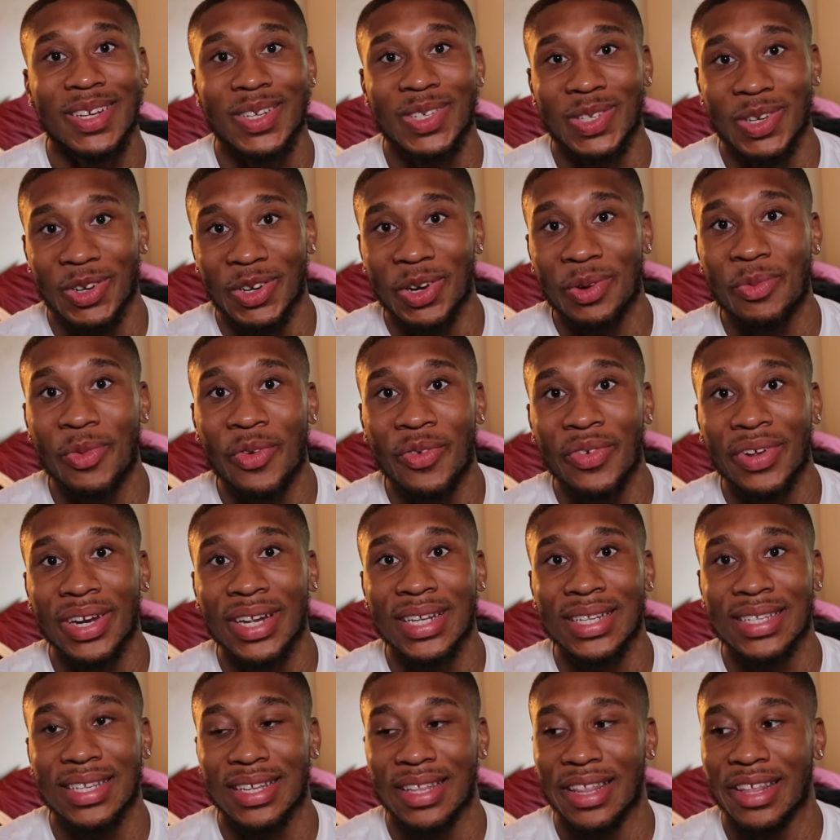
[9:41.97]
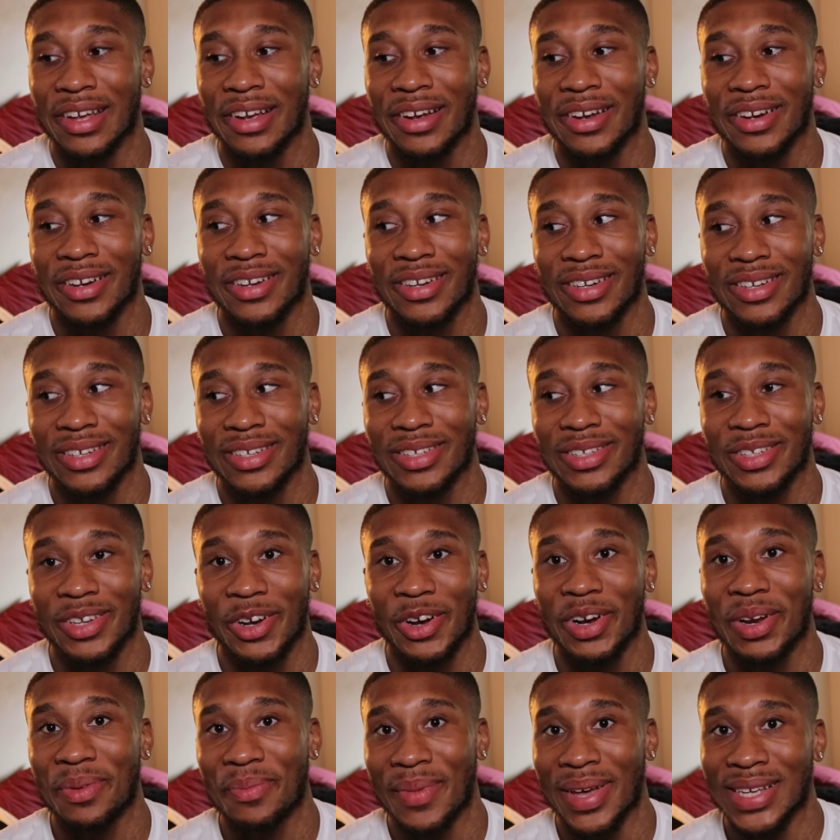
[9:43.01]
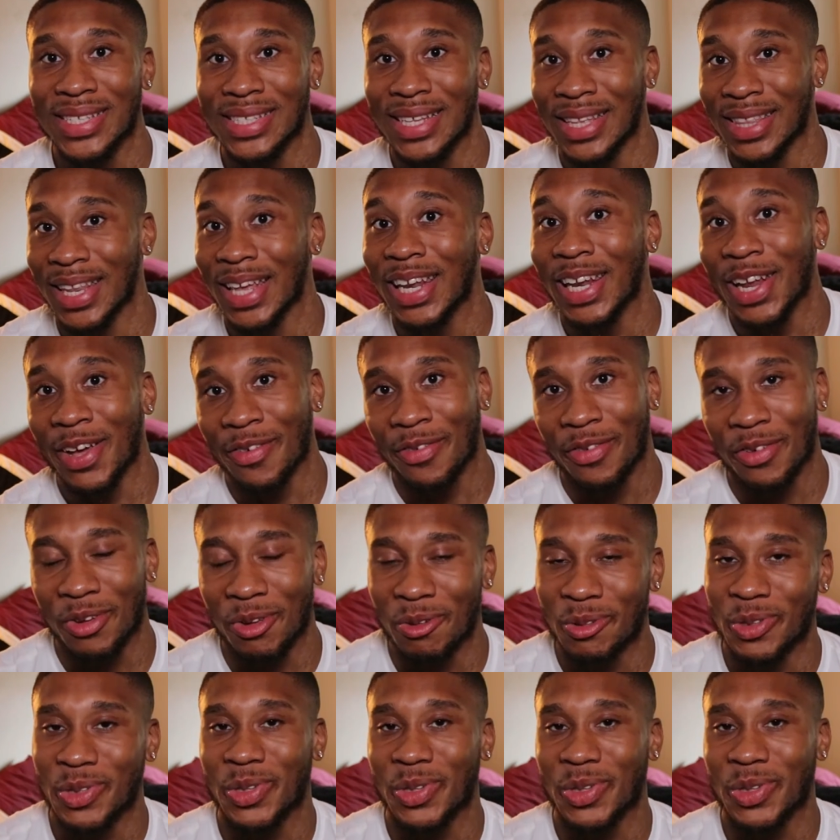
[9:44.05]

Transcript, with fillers: so you're moving into their dirty mess that they left for you.